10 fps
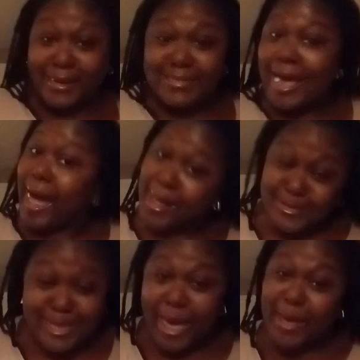this
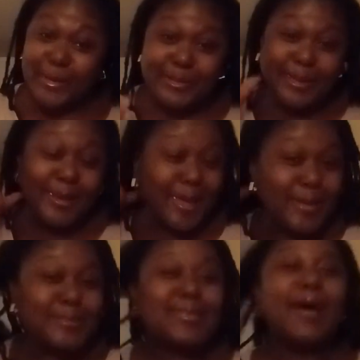household, you
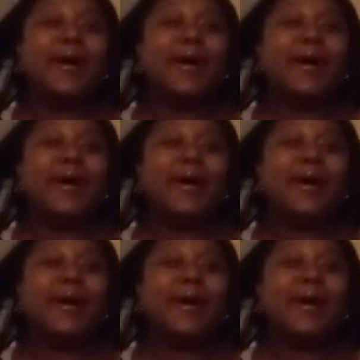know.